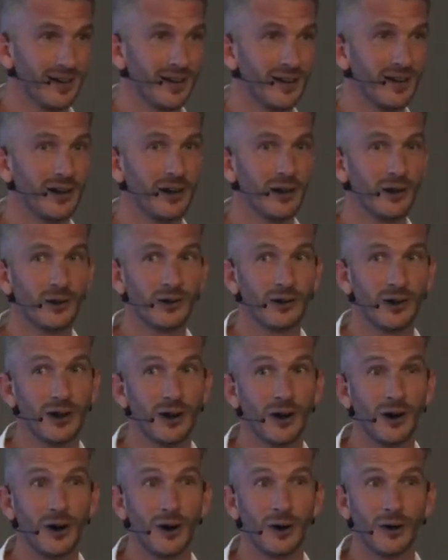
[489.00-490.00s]
The looks I
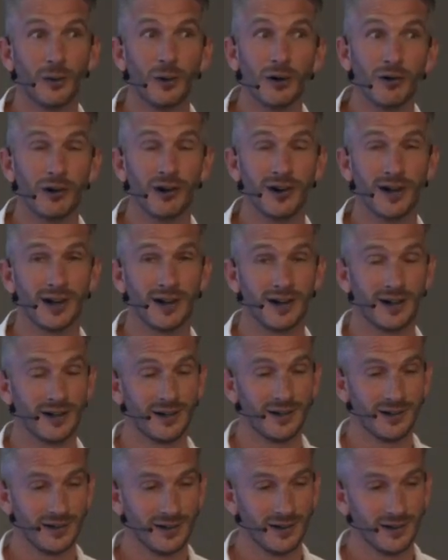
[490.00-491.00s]
got were
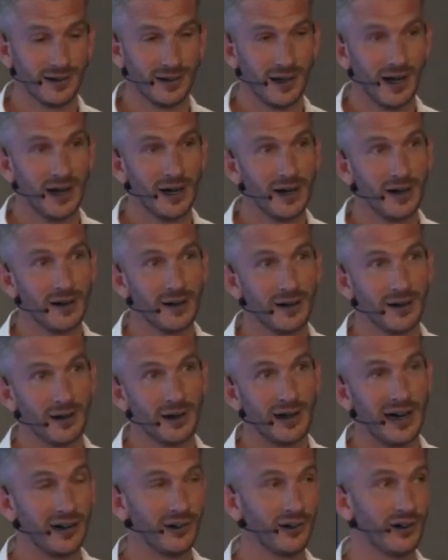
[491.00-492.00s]
ridiculous, and
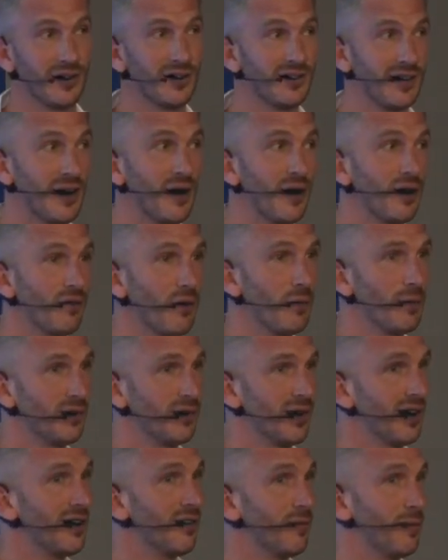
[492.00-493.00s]
less than
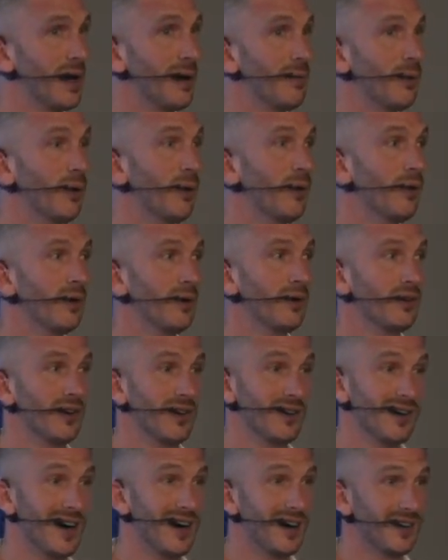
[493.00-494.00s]
0.1% of people
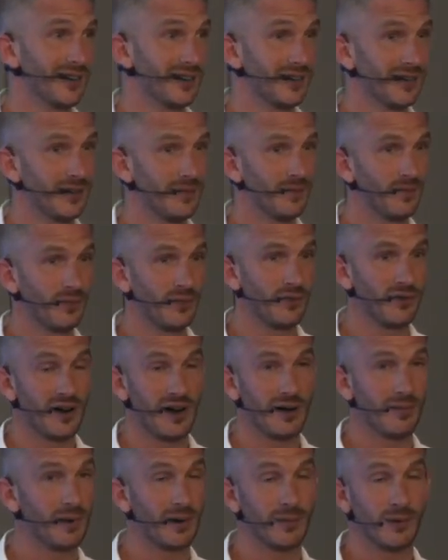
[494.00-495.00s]
said yes. In
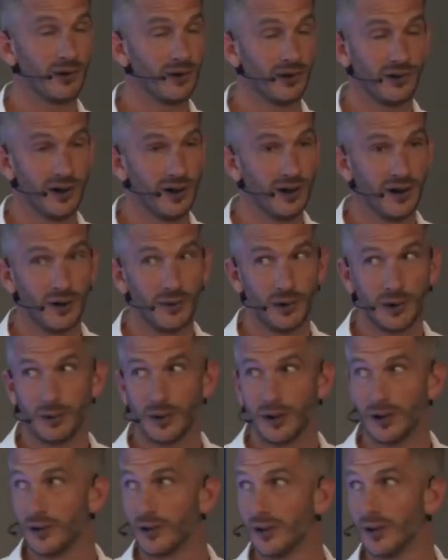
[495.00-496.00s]
fact, people just didn't know what it
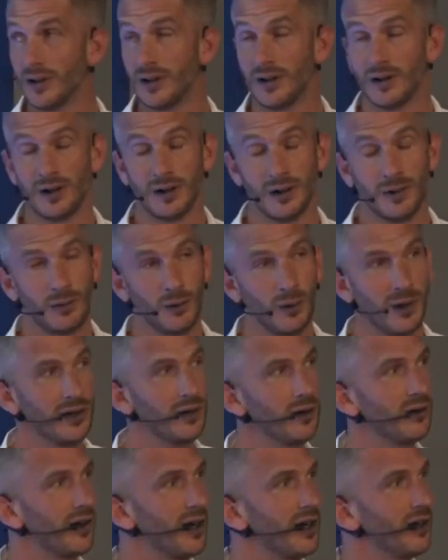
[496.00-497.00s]
was. But when
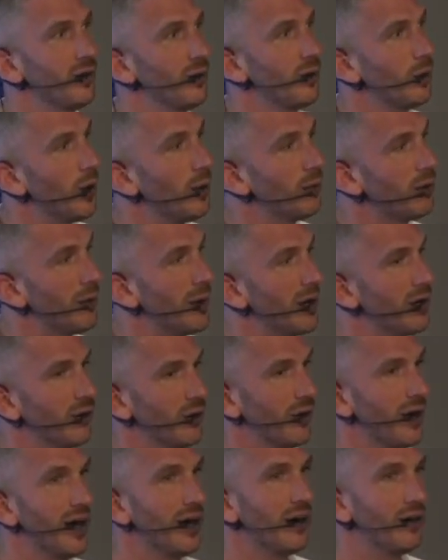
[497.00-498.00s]
you say, do you want to optimize
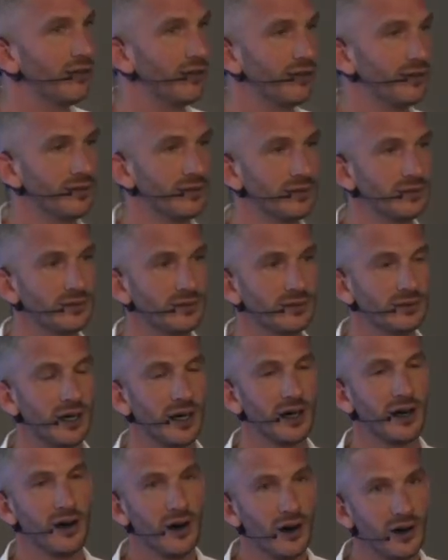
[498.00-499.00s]
your health?
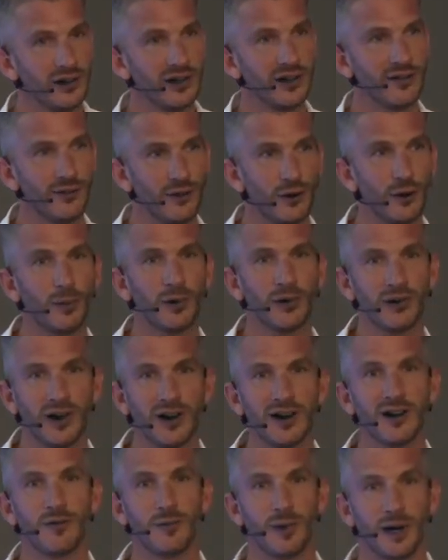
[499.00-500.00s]
Like
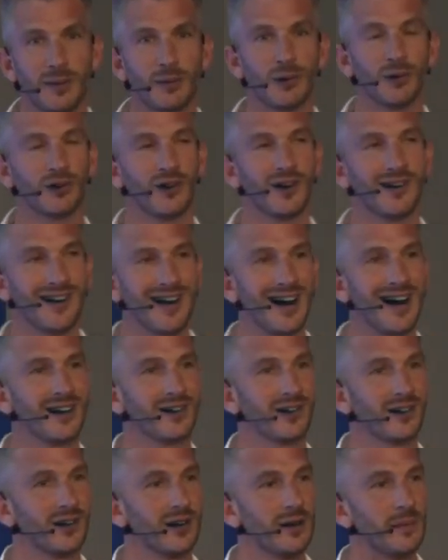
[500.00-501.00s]
94% of people said
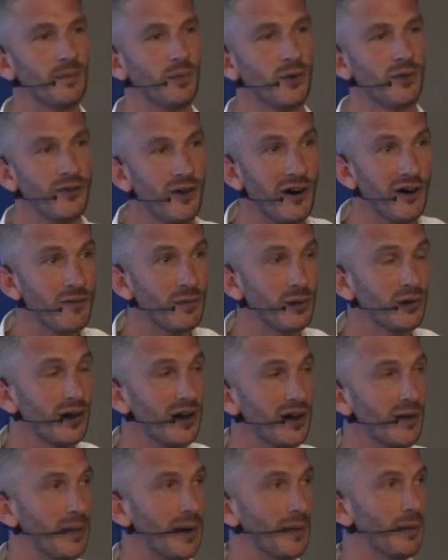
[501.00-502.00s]
yes.
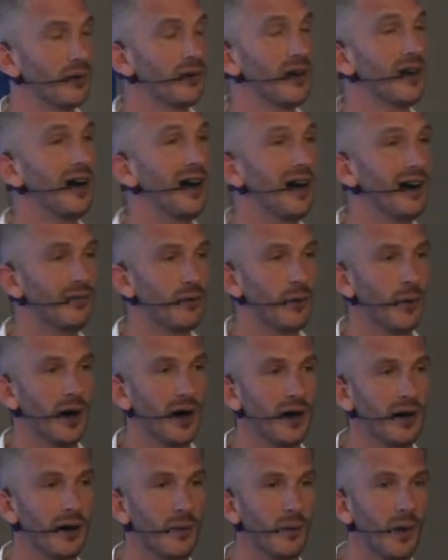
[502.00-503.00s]
5% of people said a loved
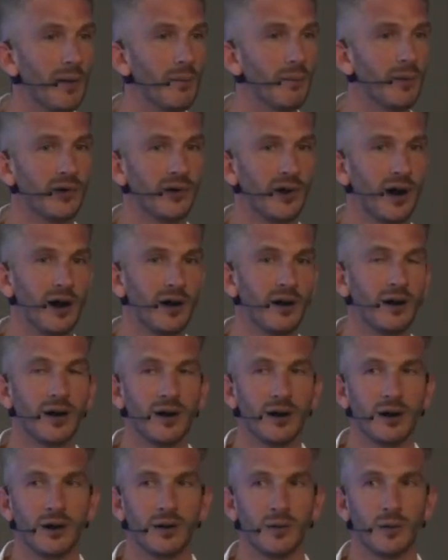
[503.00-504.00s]
one, and 1%
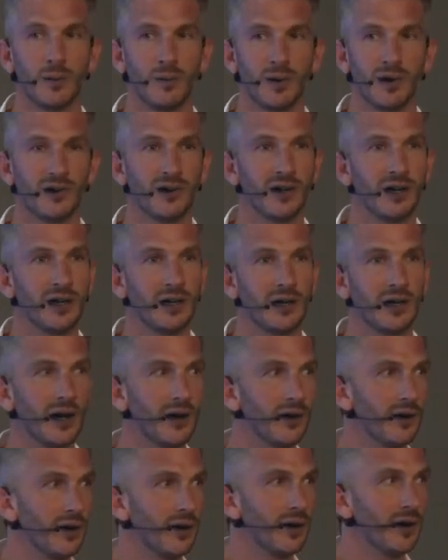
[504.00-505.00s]
were busy
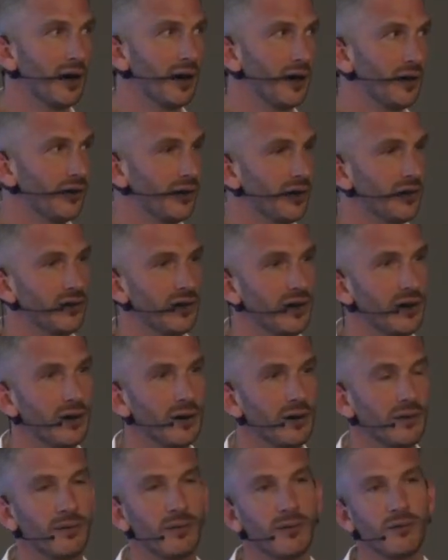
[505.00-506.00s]
London arses in
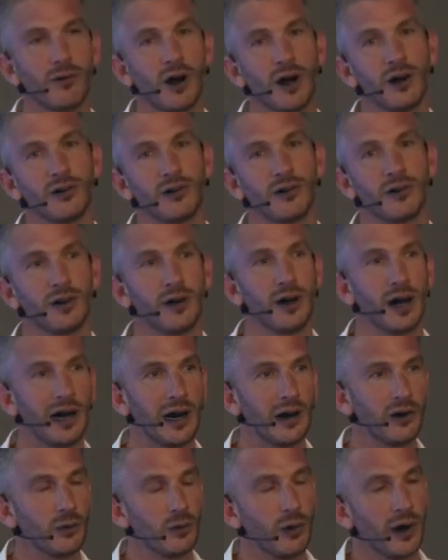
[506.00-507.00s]
a rush in their
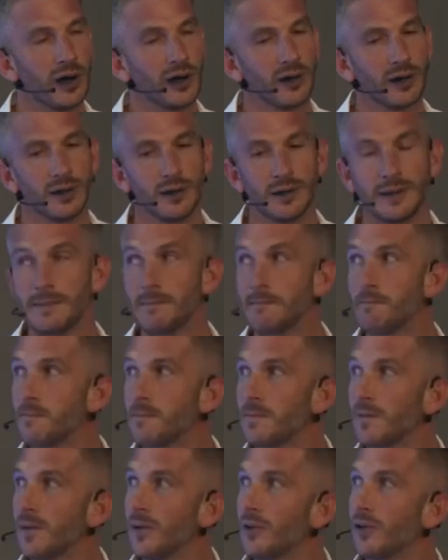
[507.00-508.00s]
lunch break.
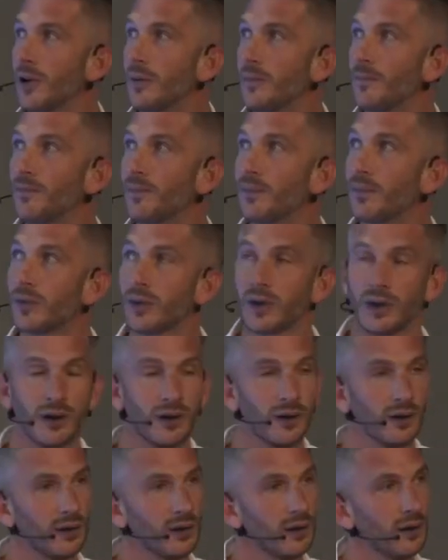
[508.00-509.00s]
So
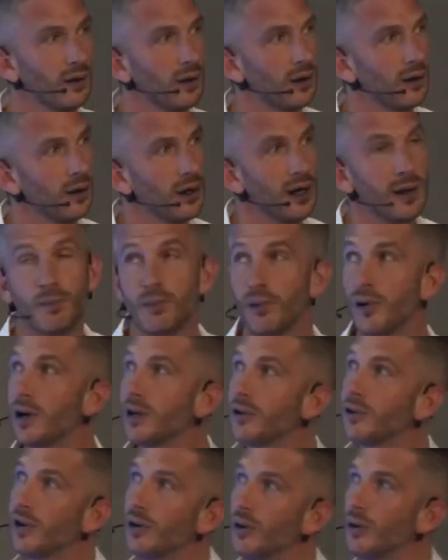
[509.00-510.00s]
it
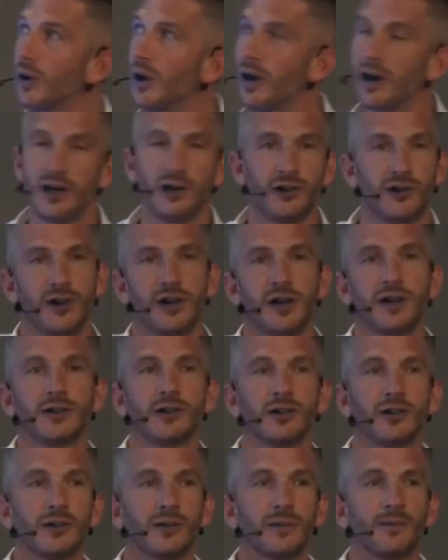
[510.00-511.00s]
brings in all of these
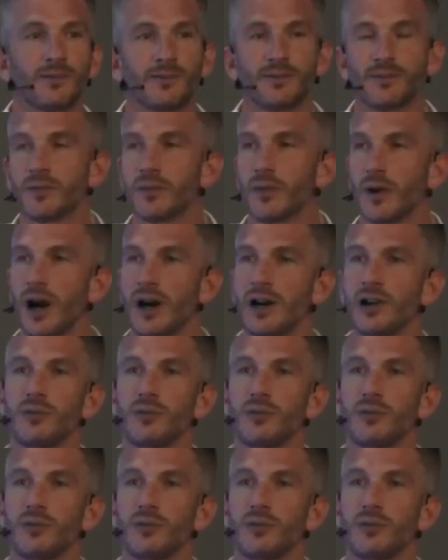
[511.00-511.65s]
things, and